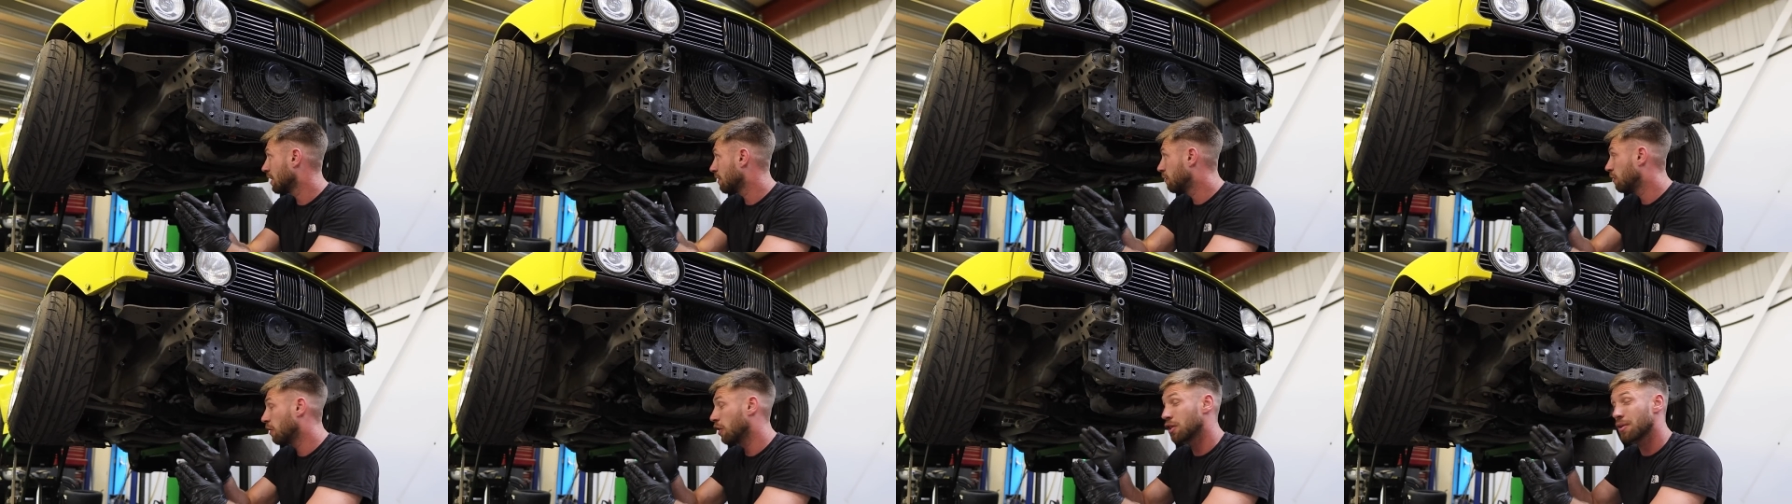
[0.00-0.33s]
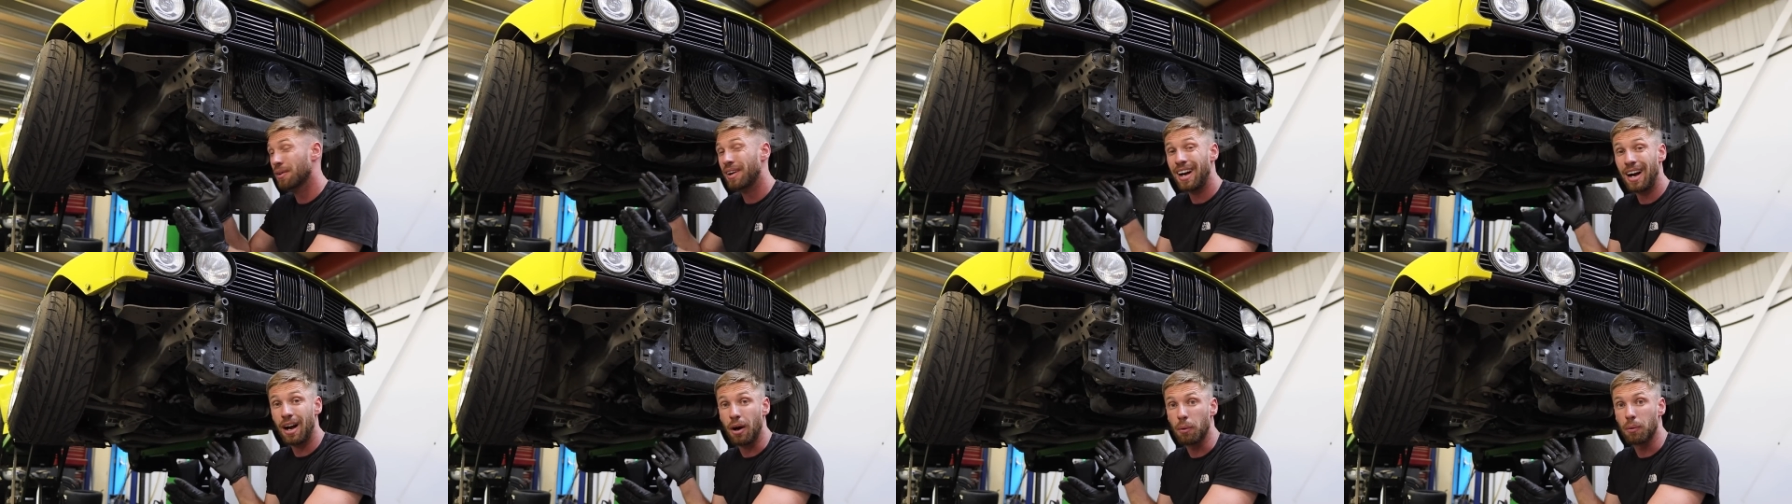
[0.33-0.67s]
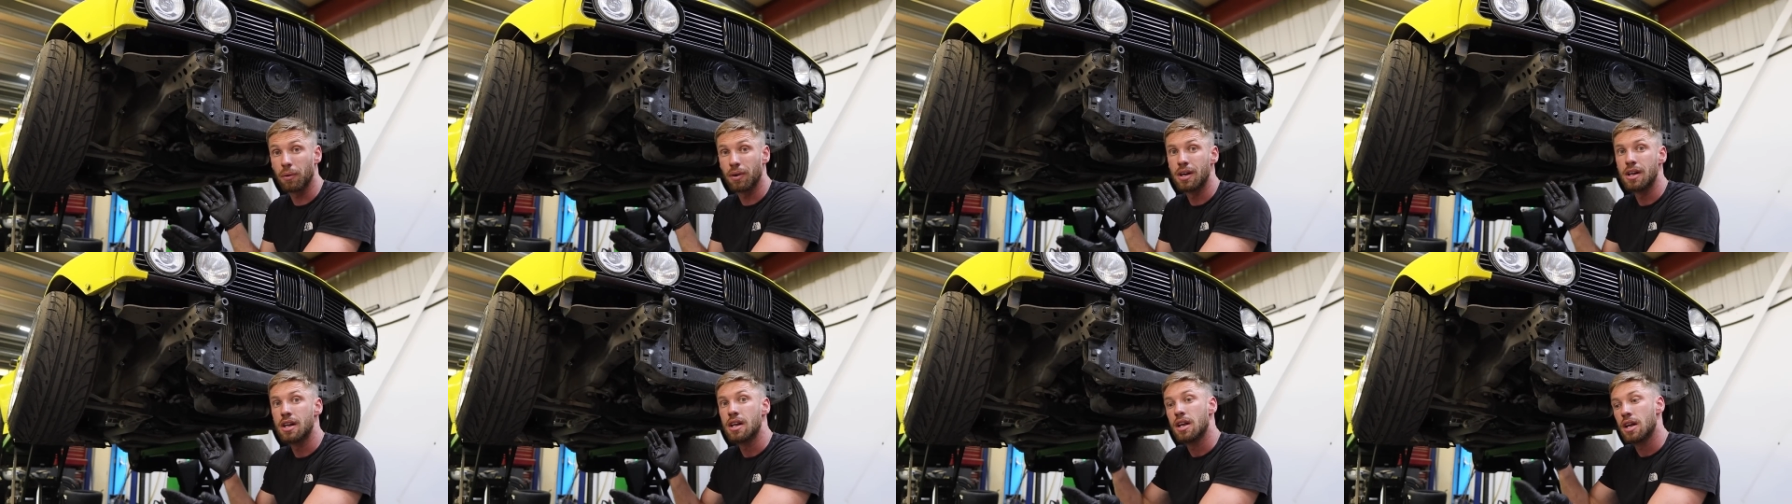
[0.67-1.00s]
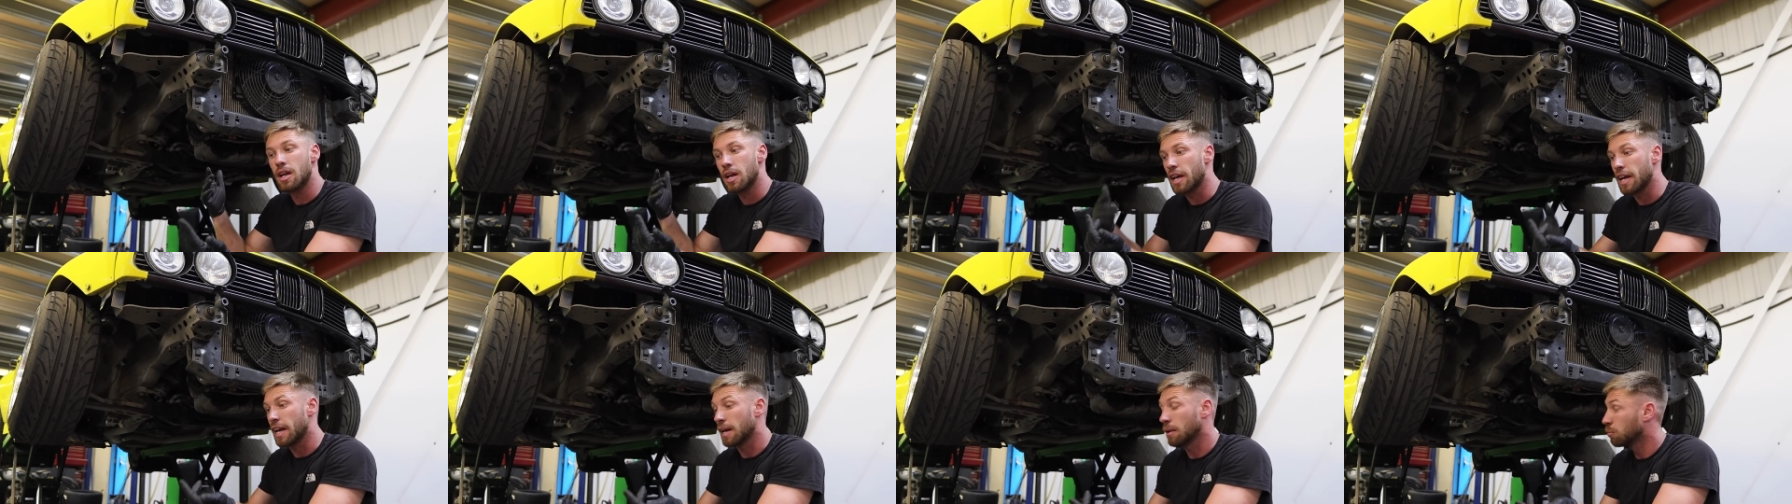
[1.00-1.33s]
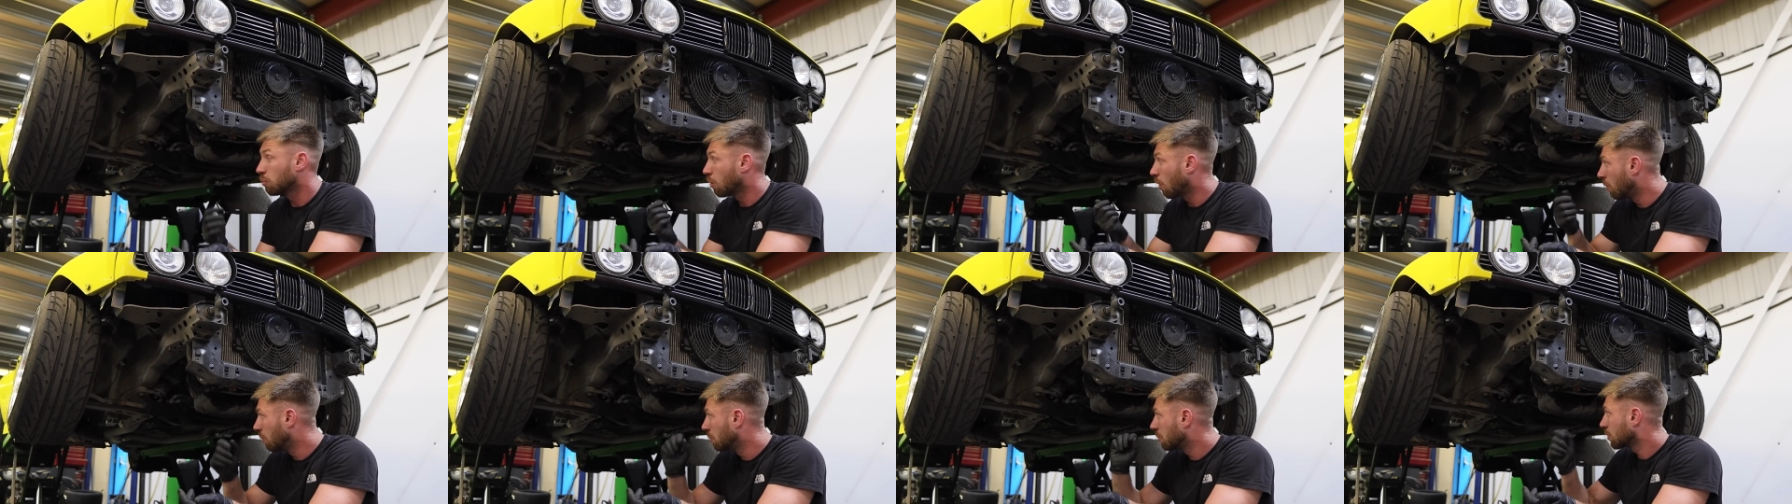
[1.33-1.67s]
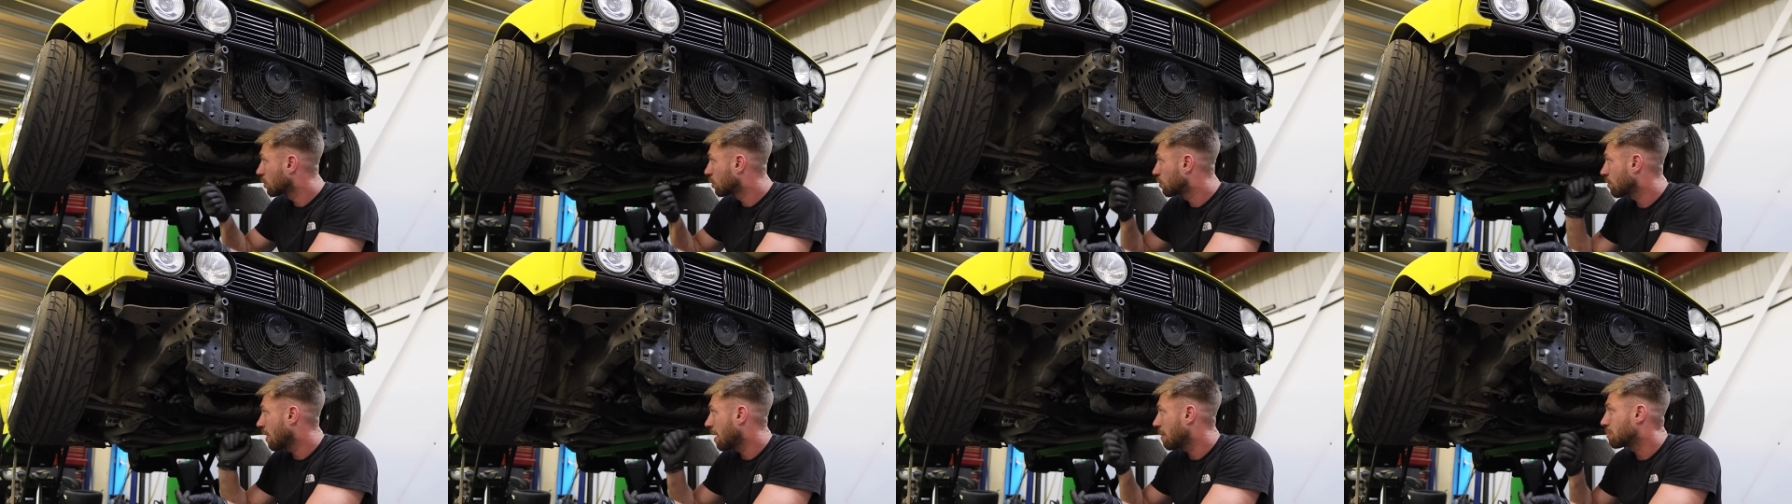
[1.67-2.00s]
any further out, it
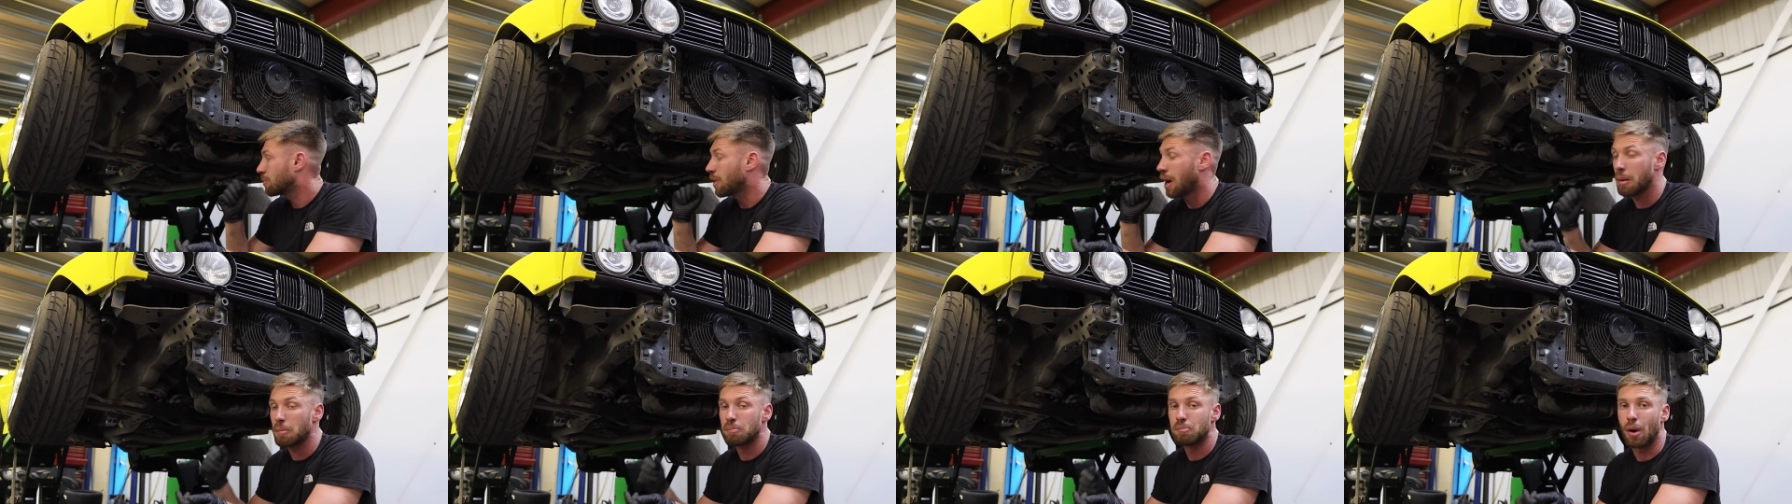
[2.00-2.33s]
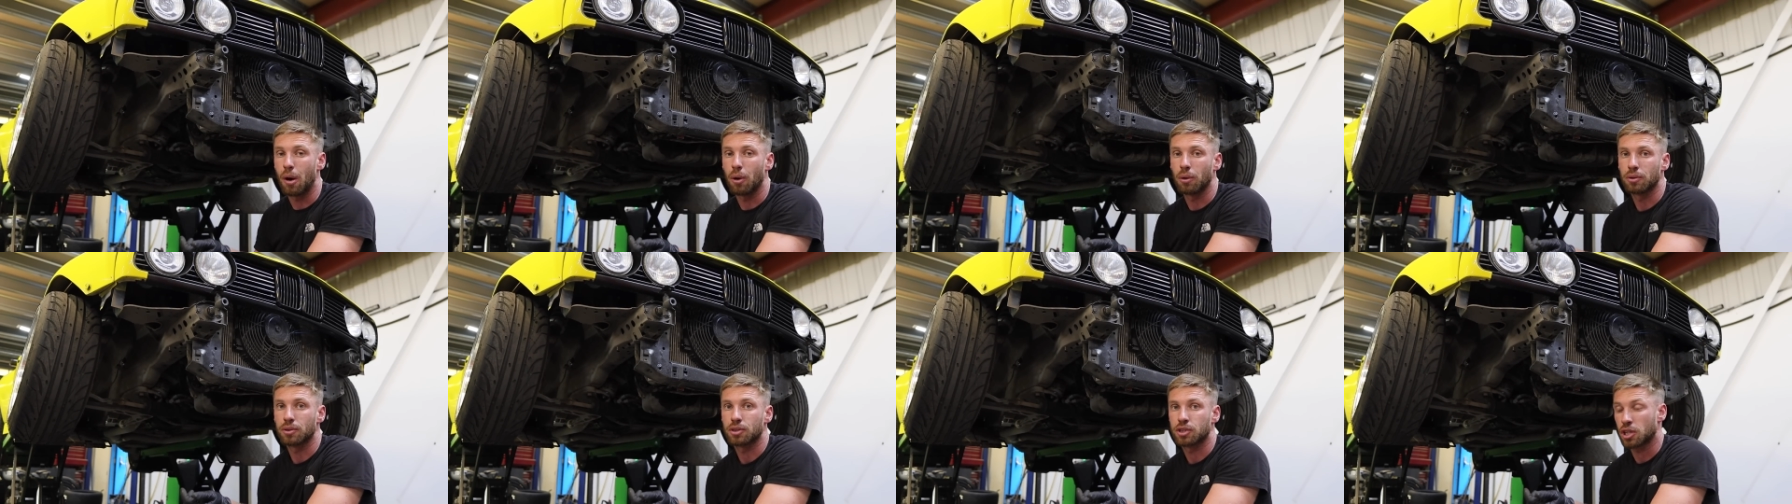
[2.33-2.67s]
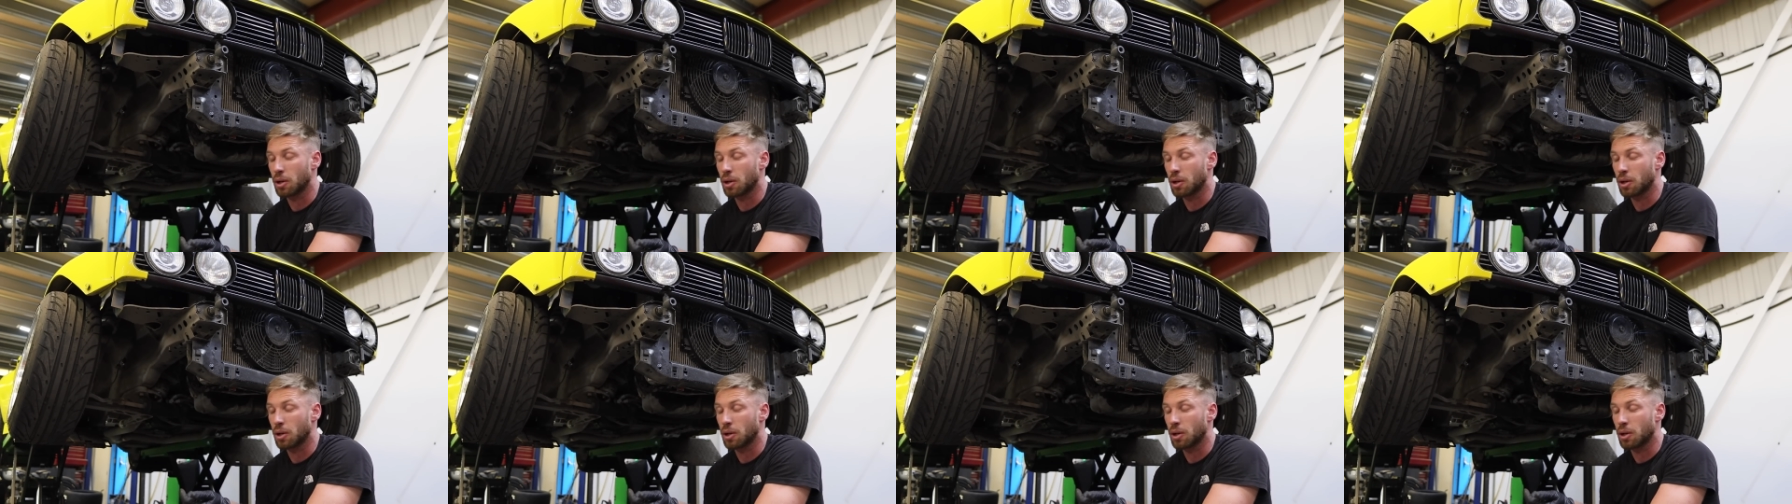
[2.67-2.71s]
won't grab that bolt.